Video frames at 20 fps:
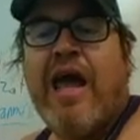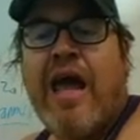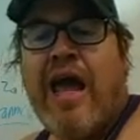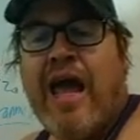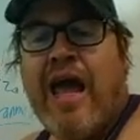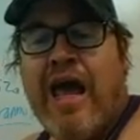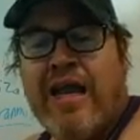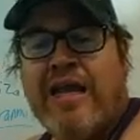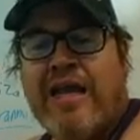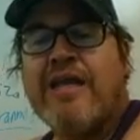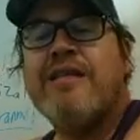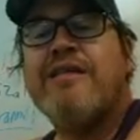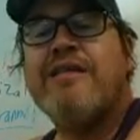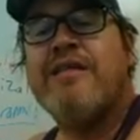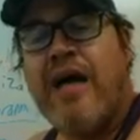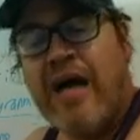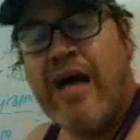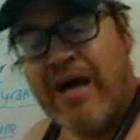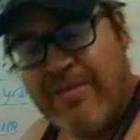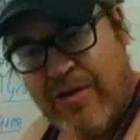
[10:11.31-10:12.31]
And in
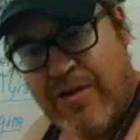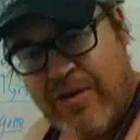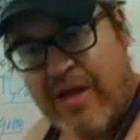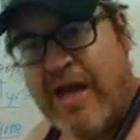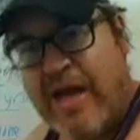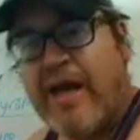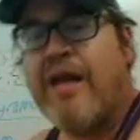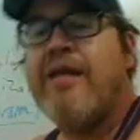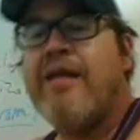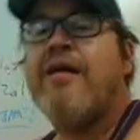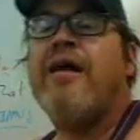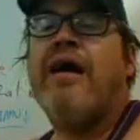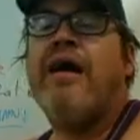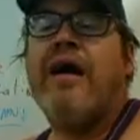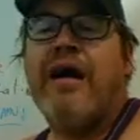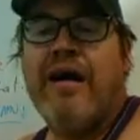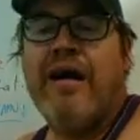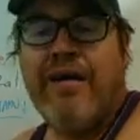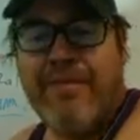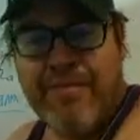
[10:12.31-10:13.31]
time, you get
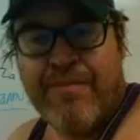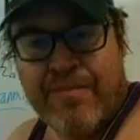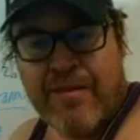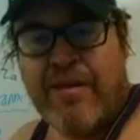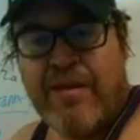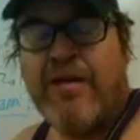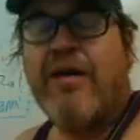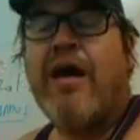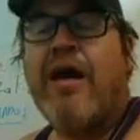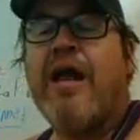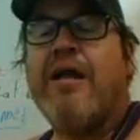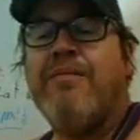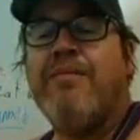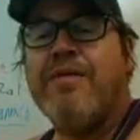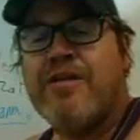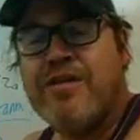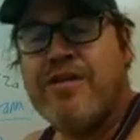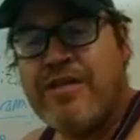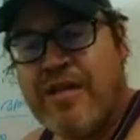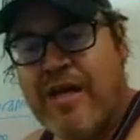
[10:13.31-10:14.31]

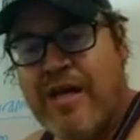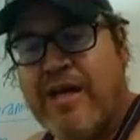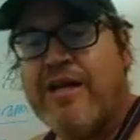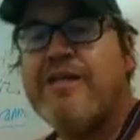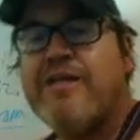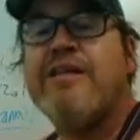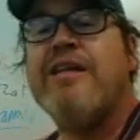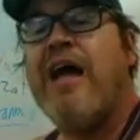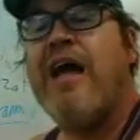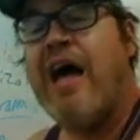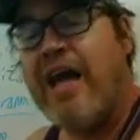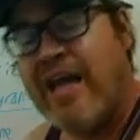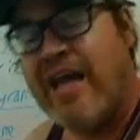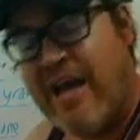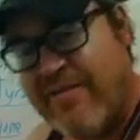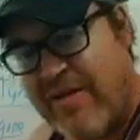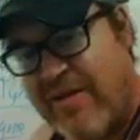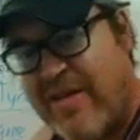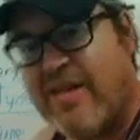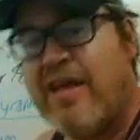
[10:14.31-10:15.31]
Oedipus denying
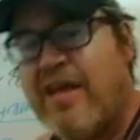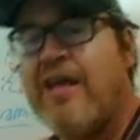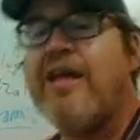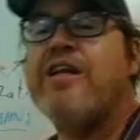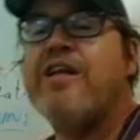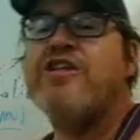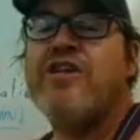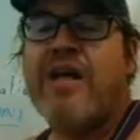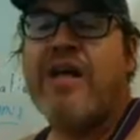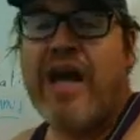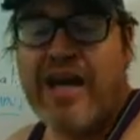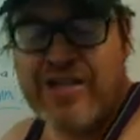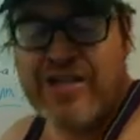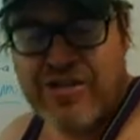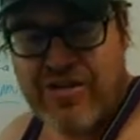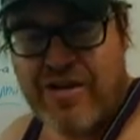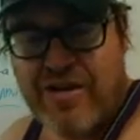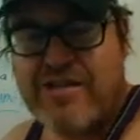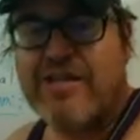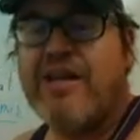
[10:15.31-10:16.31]
everything, and
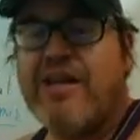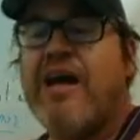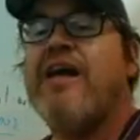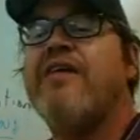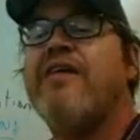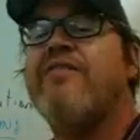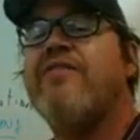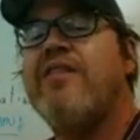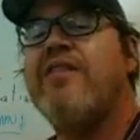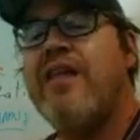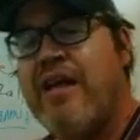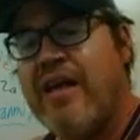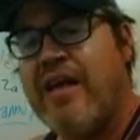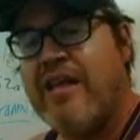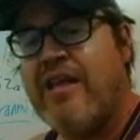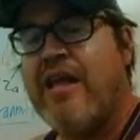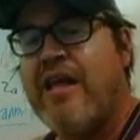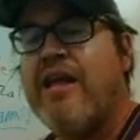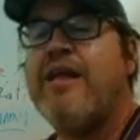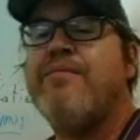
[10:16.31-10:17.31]
Jocasta tries to deny everything,
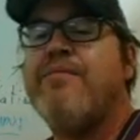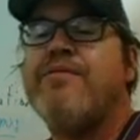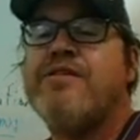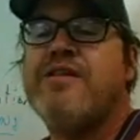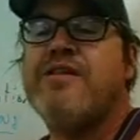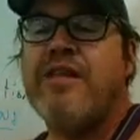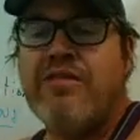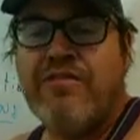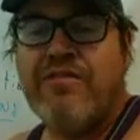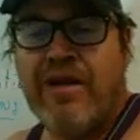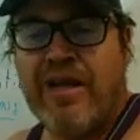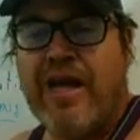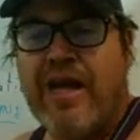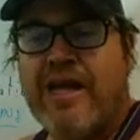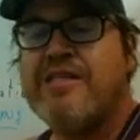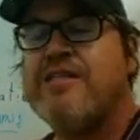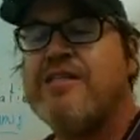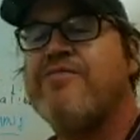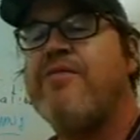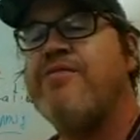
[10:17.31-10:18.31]
and then Oedipus suddenly
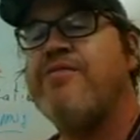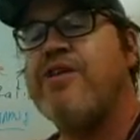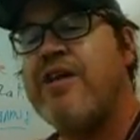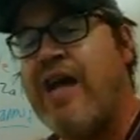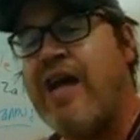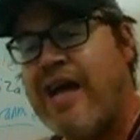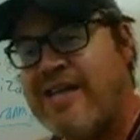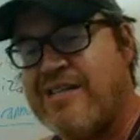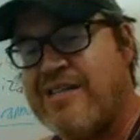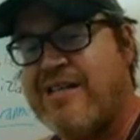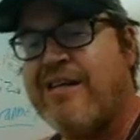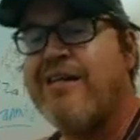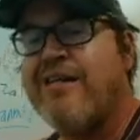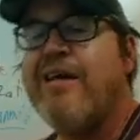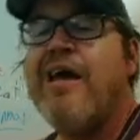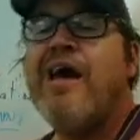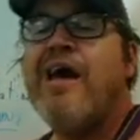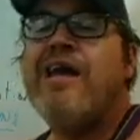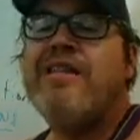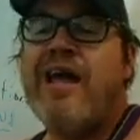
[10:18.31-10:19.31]
realizes from Jocasta
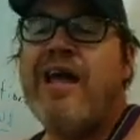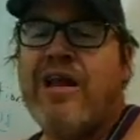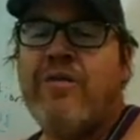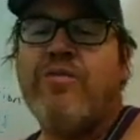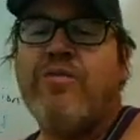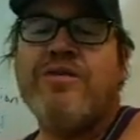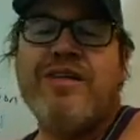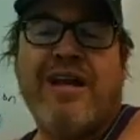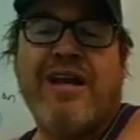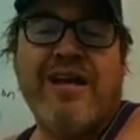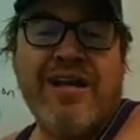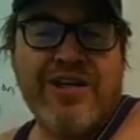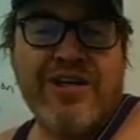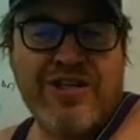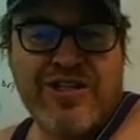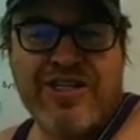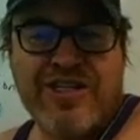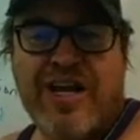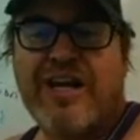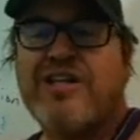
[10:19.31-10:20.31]
that it was at an
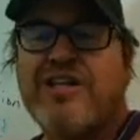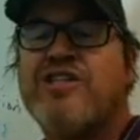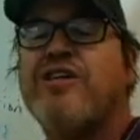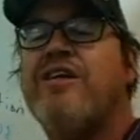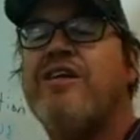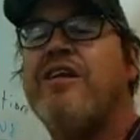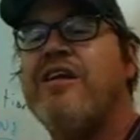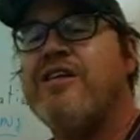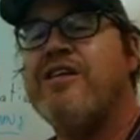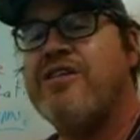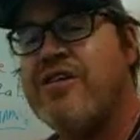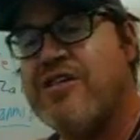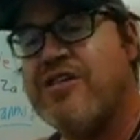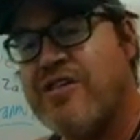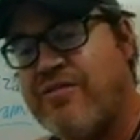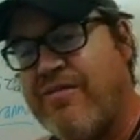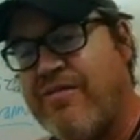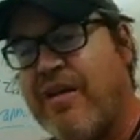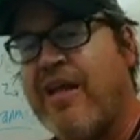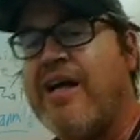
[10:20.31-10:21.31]
intersection, and he starts
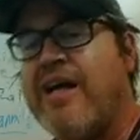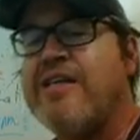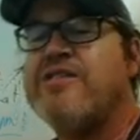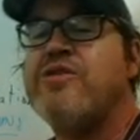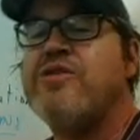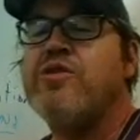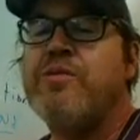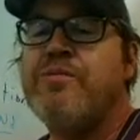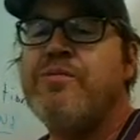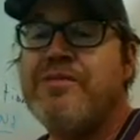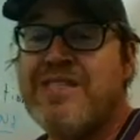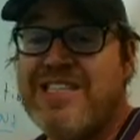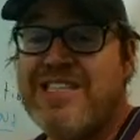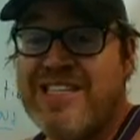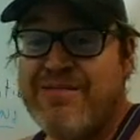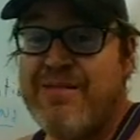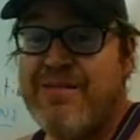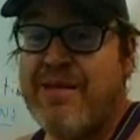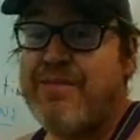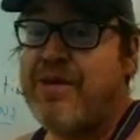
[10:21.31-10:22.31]
to realize,
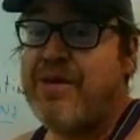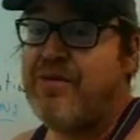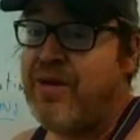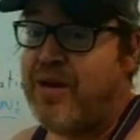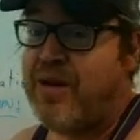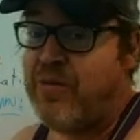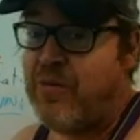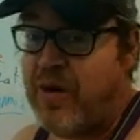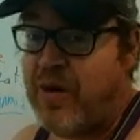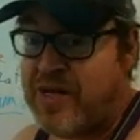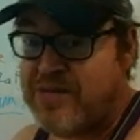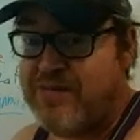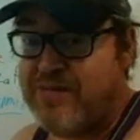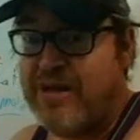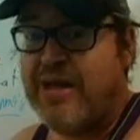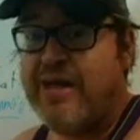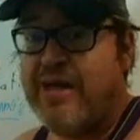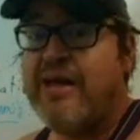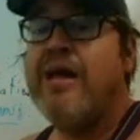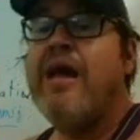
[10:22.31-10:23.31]
oops, maybe it really was
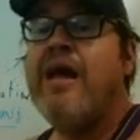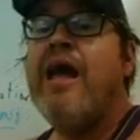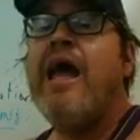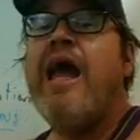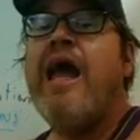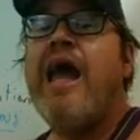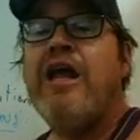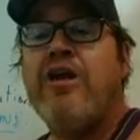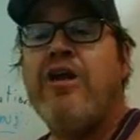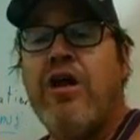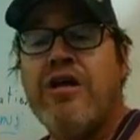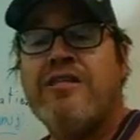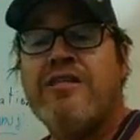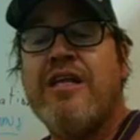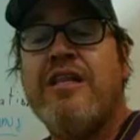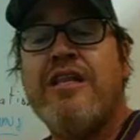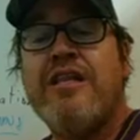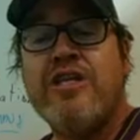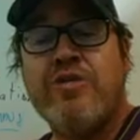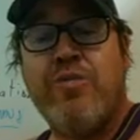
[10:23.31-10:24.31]
me. And notice
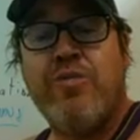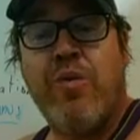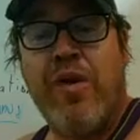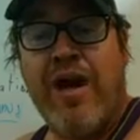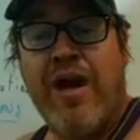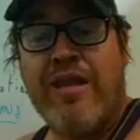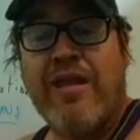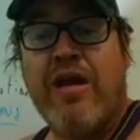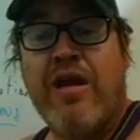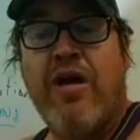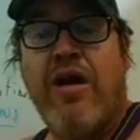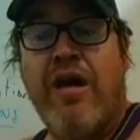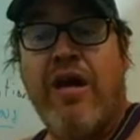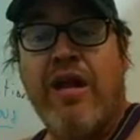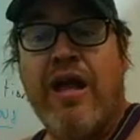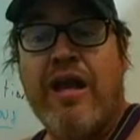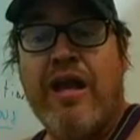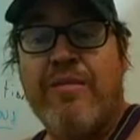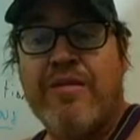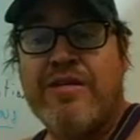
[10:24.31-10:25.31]
at this point that
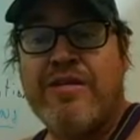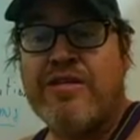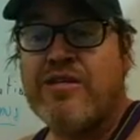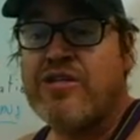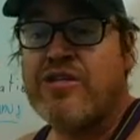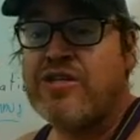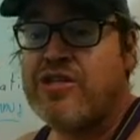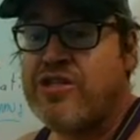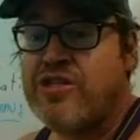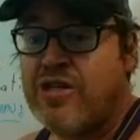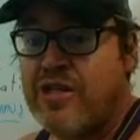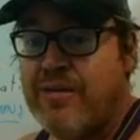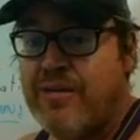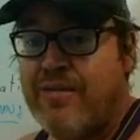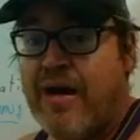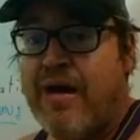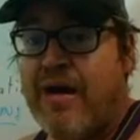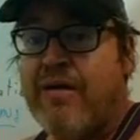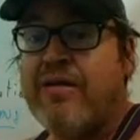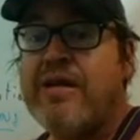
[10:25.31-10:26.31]
all Oedipus is concerned
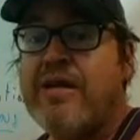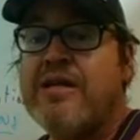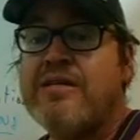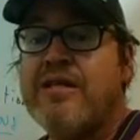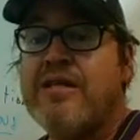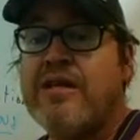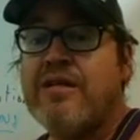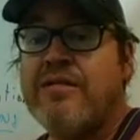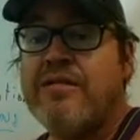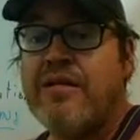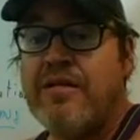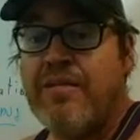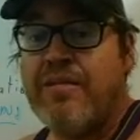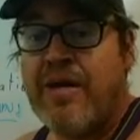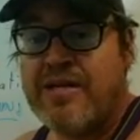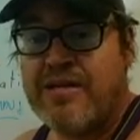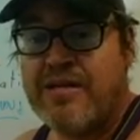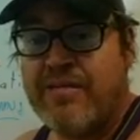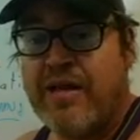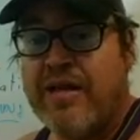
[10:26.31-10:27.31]
about is the
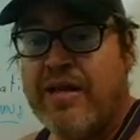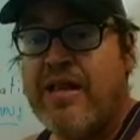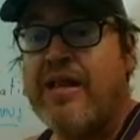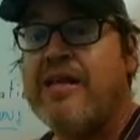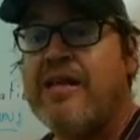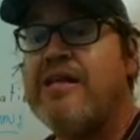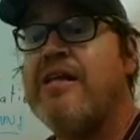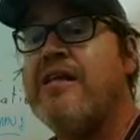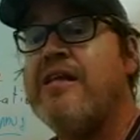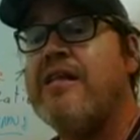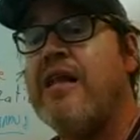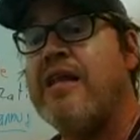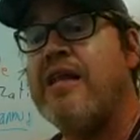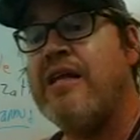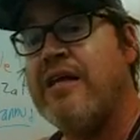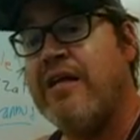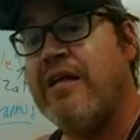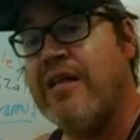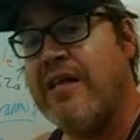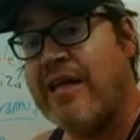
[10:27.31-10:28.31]
possibility that he
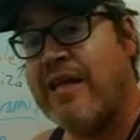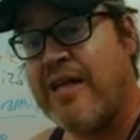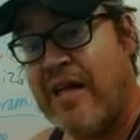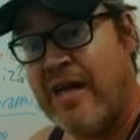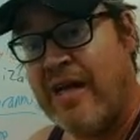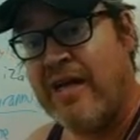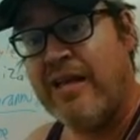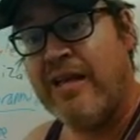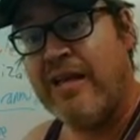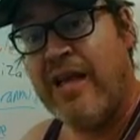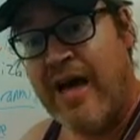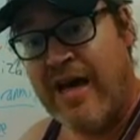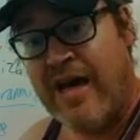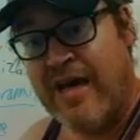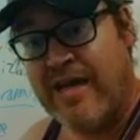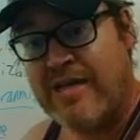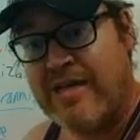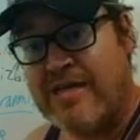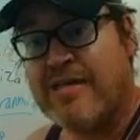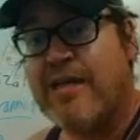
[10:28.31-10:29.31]
killed the king
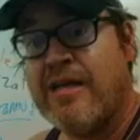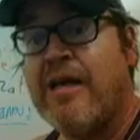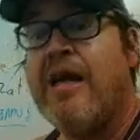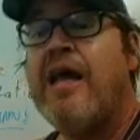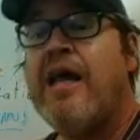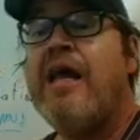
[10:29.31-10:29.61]
Laius.